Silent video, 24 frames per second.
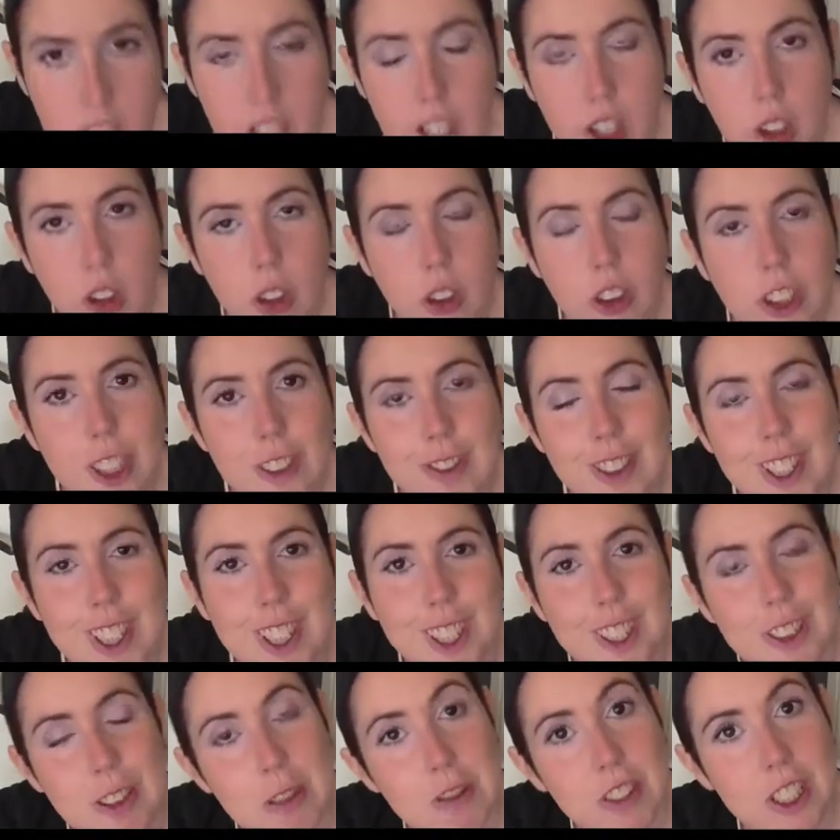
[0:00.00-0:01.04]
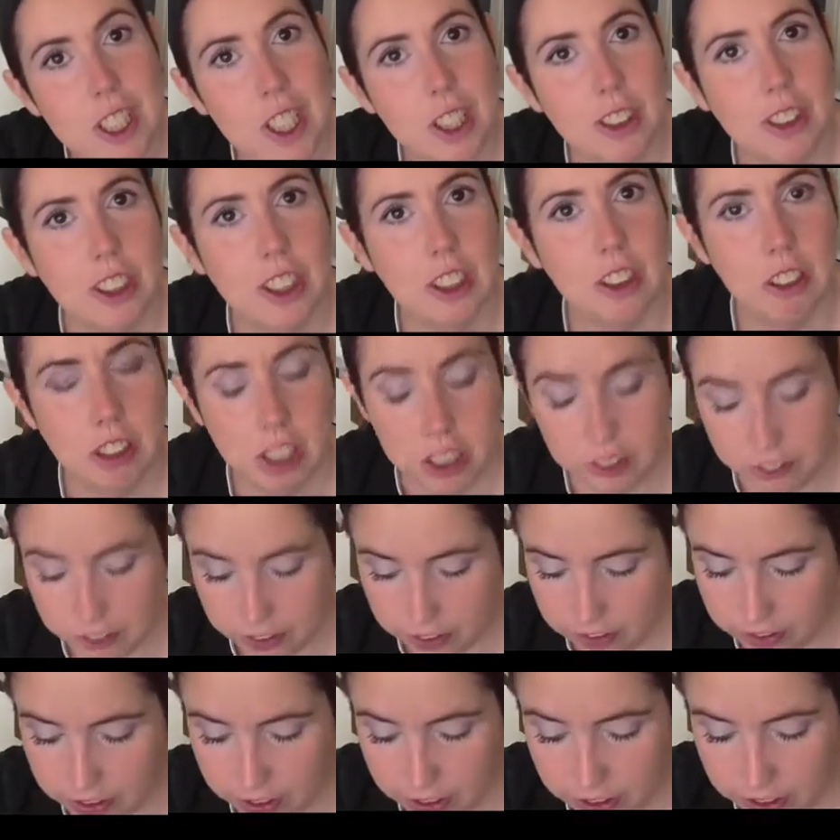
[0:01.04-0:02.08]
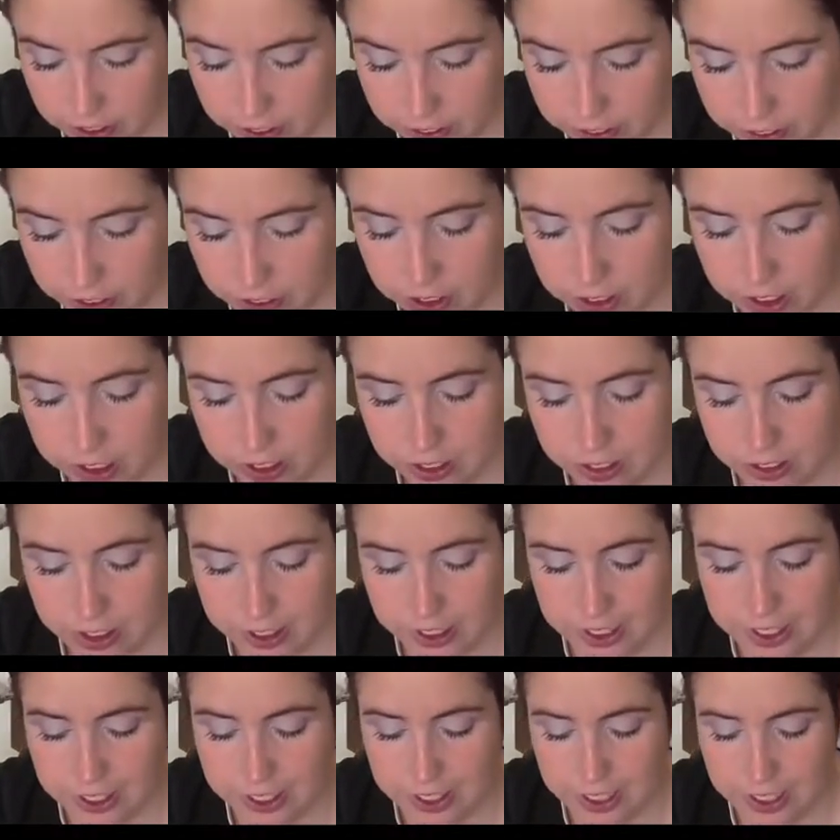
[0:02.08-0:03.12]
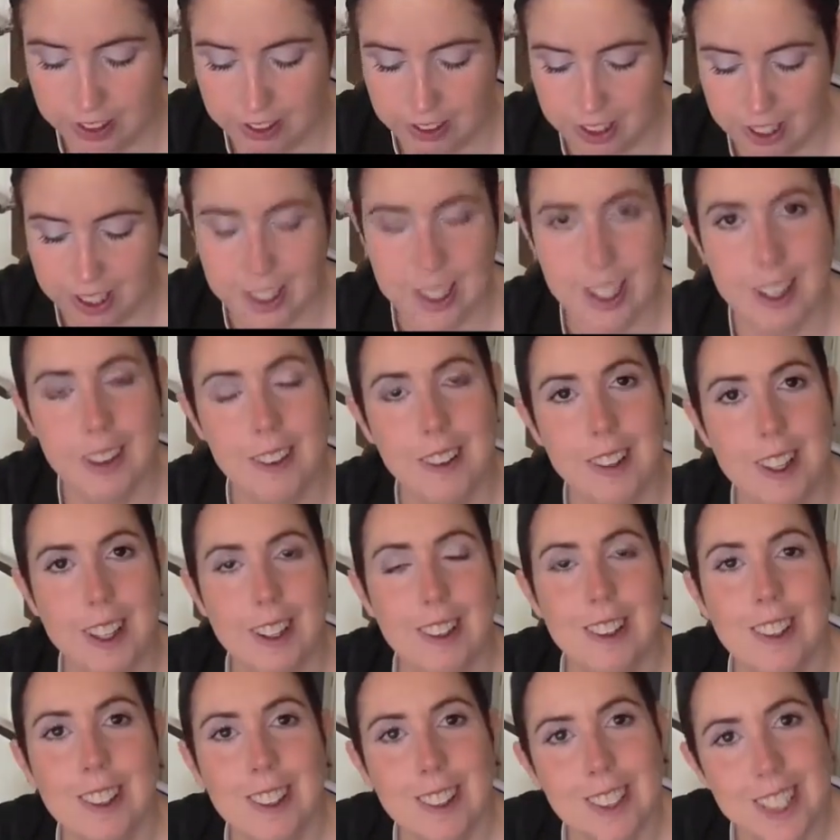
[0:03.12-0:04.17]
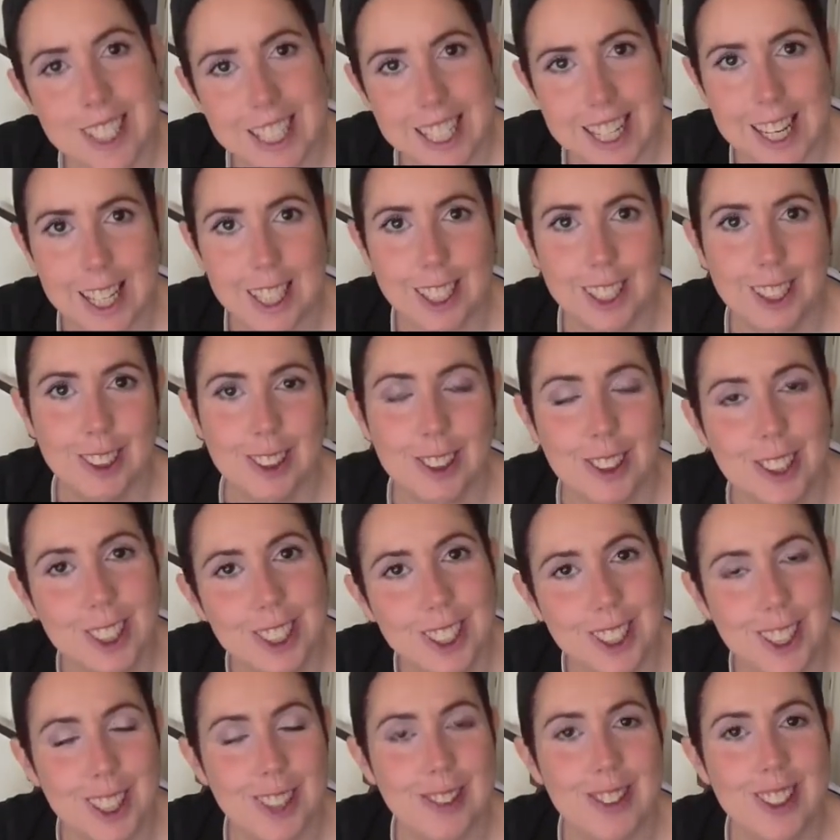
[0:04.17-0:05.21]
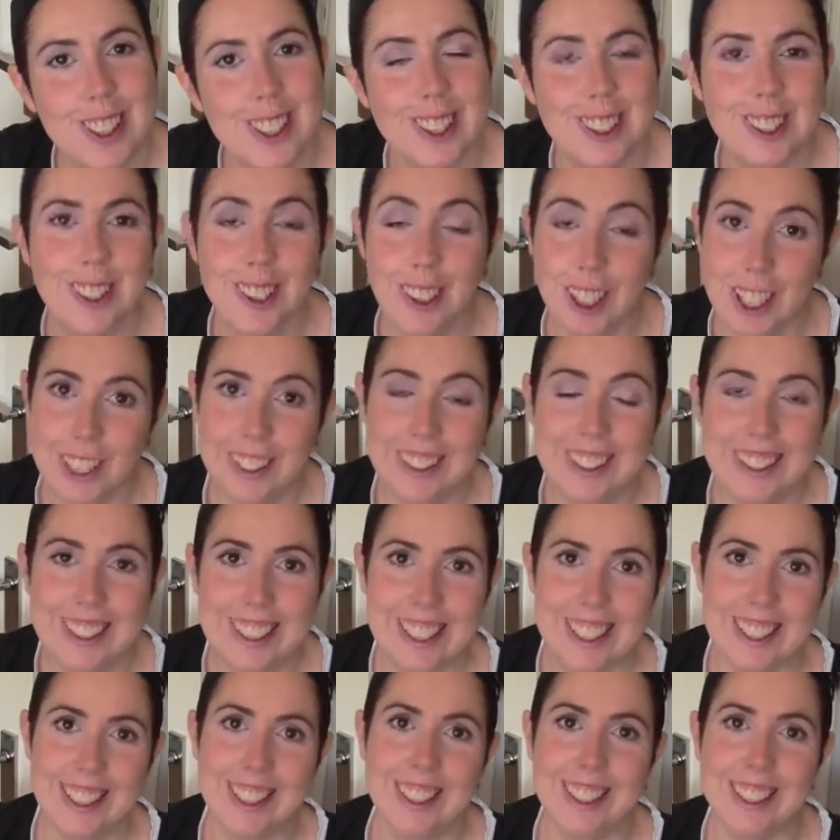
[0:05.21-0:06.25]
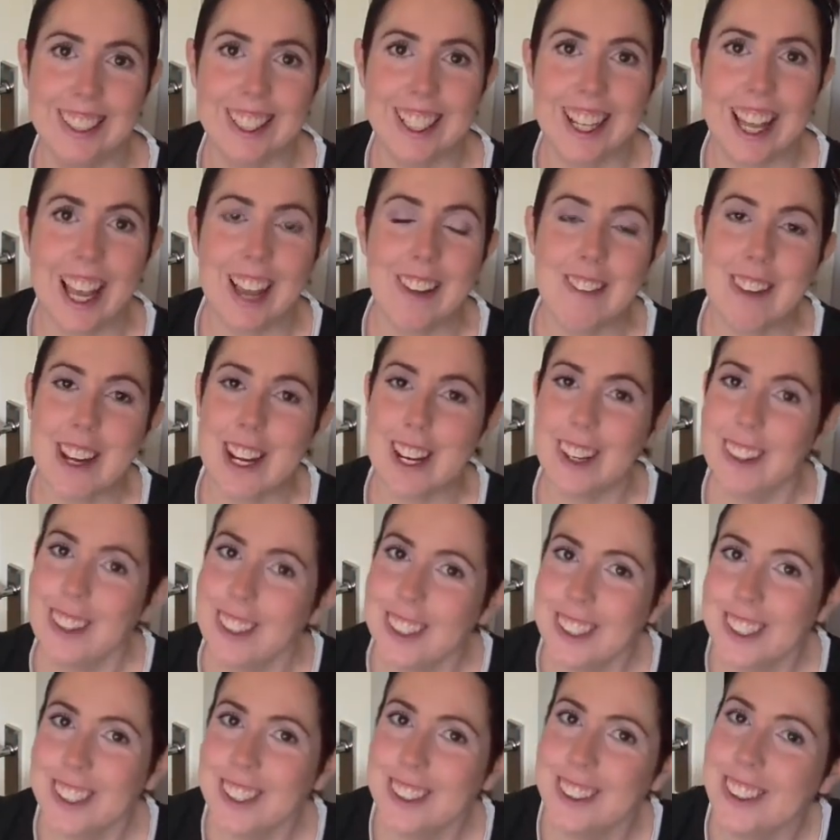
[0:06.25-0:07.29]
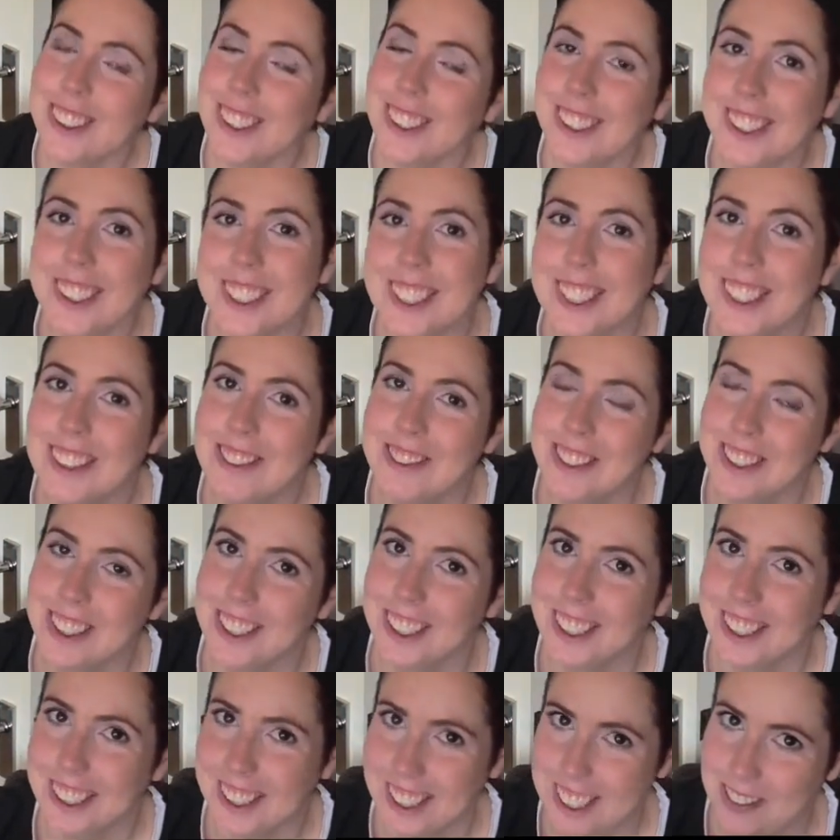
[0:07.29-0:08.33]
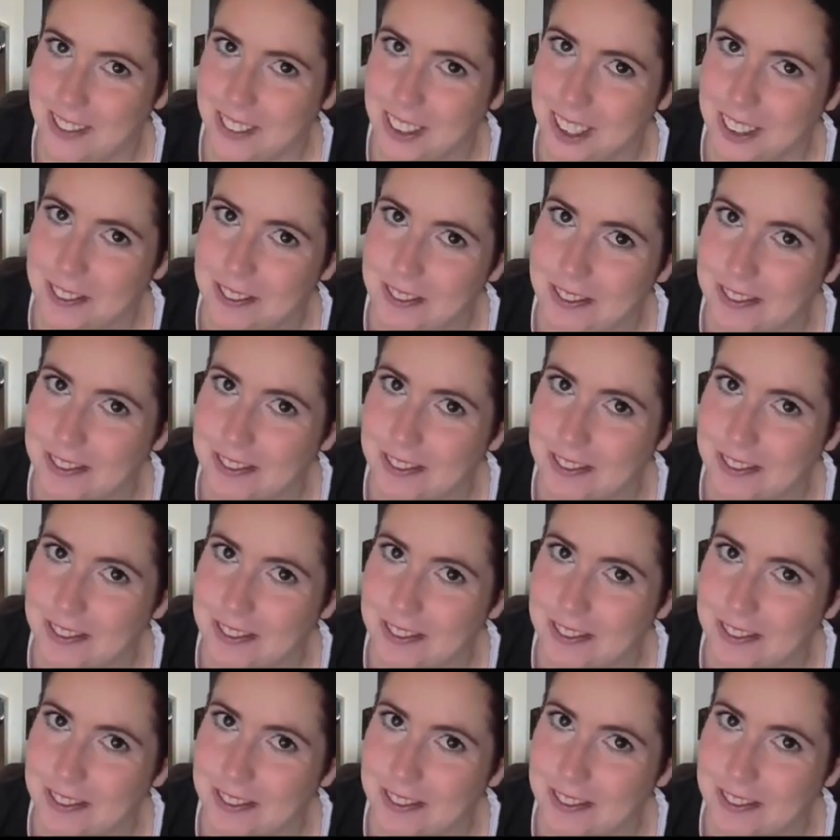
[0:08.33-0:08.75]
It also makes doing videos incredibly fun because, as I say right now, there are 3 cats all determined to trash the kitchen and make lots of noise and get in front of the camera.